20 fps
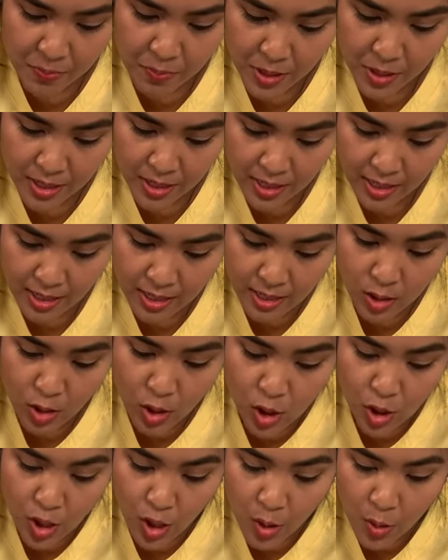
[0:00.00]
But it's
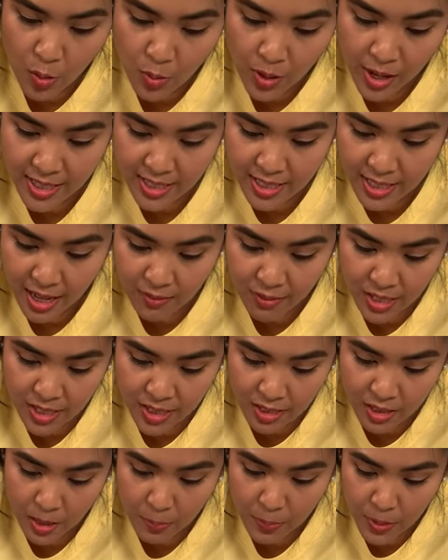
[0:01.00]
so nice to have these
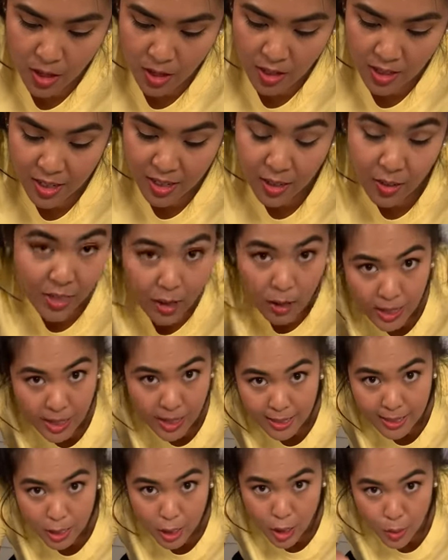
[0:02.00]
clips on here.
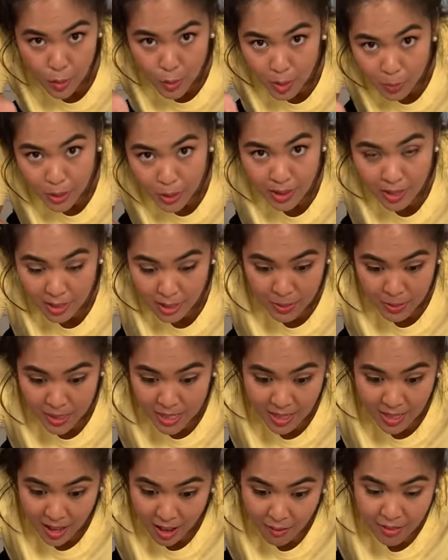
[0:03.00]
You can put the clips
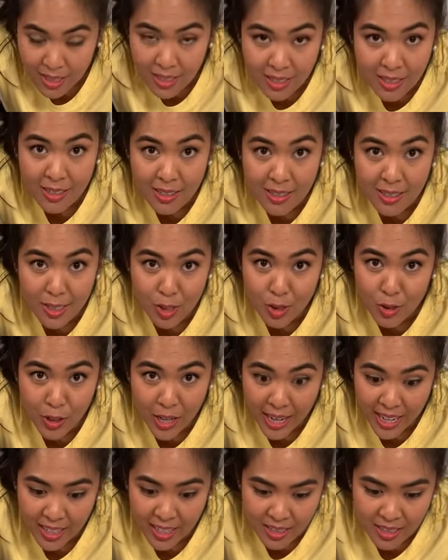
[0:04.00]
in the oven. It's great.